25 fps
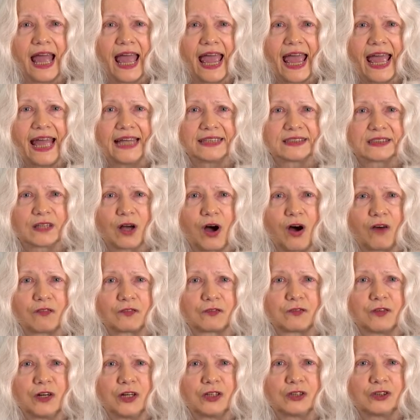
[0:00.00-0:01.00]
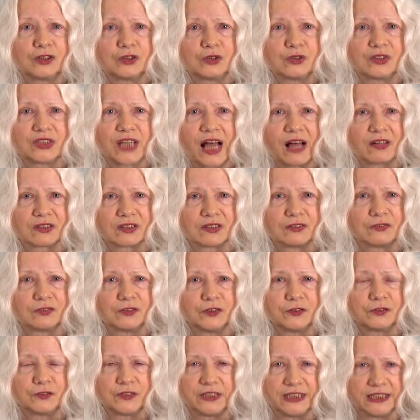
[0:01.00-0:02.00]
As of
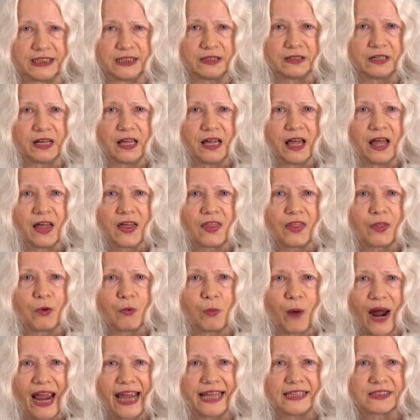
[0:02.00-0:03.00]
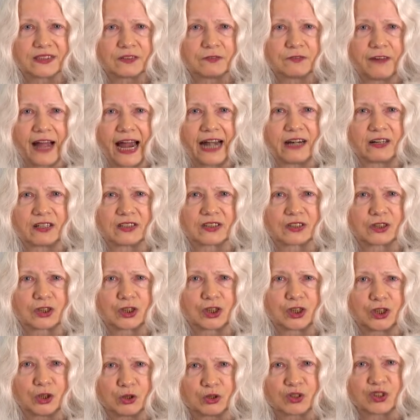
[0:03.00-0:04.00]
2015, the way the virus
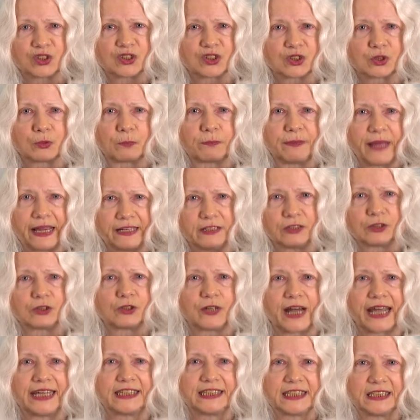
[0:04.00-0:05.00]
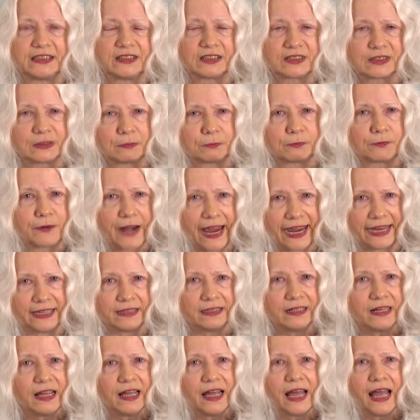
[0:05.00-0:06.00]
chooses to penetrate into the
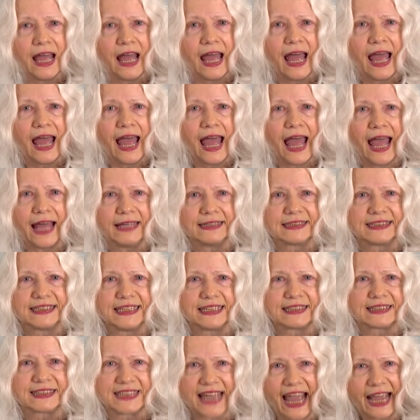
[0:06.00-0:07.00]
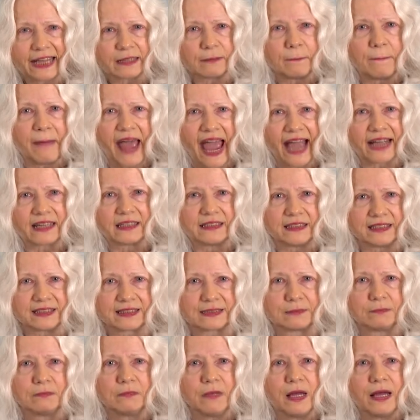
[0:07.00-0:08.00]
brain and the exact
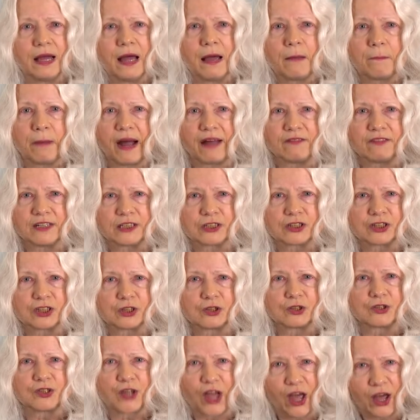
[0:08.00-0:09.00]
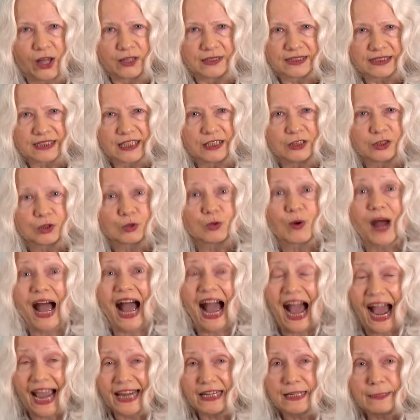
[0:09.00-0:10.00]
mechanism by which it turns into a
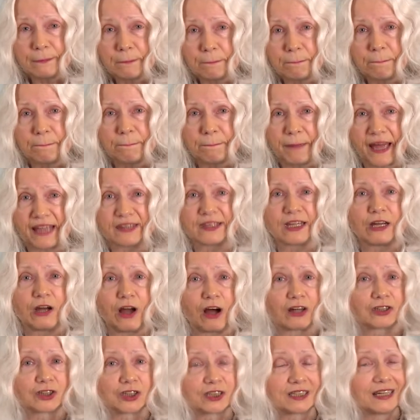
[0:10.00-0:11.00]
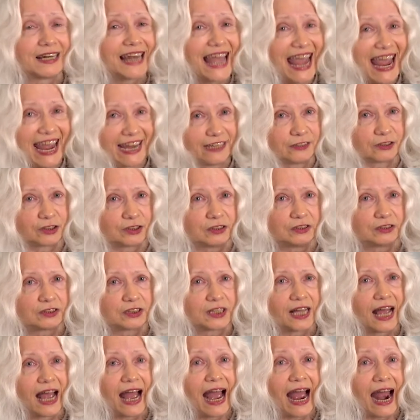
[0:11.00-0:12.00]
highly pathological agent
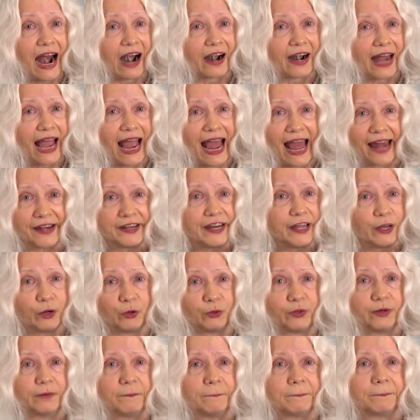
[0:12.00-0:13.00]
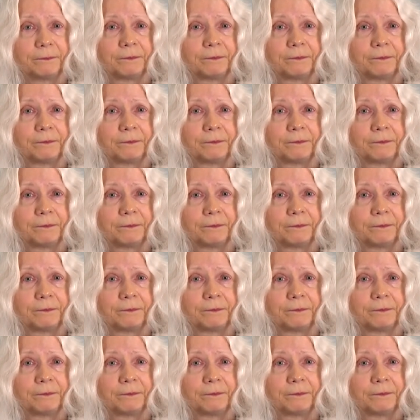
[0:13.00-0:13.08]
are unknown.